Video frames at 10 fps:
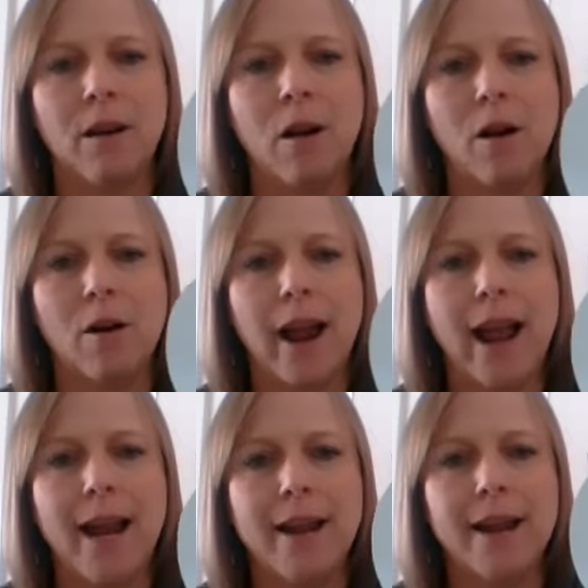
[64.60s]
R
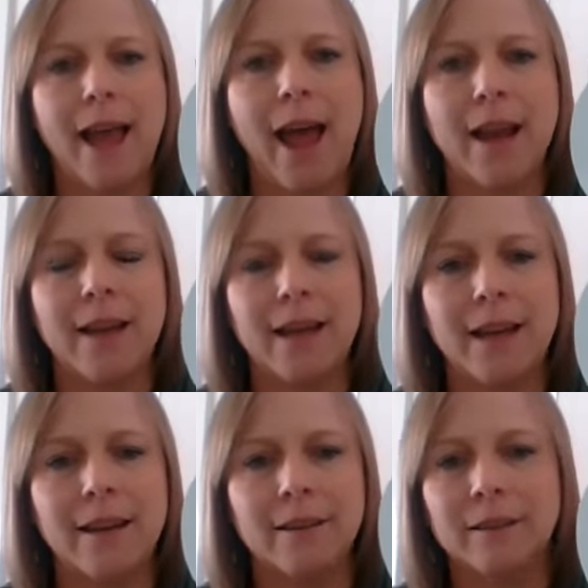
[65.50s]
A K
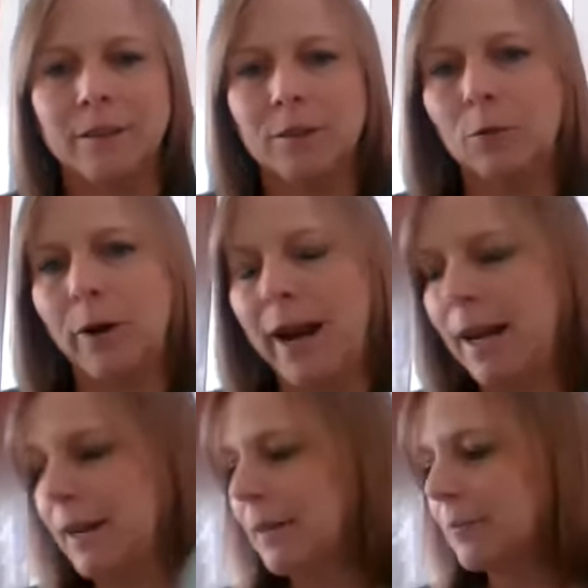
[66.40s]
E,
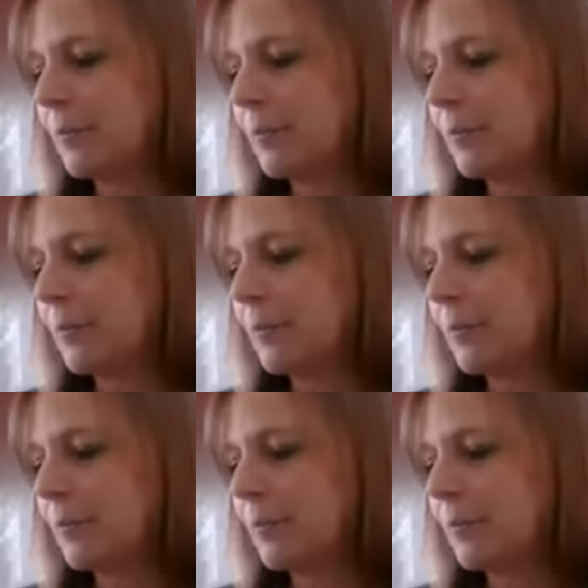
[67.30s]
rake.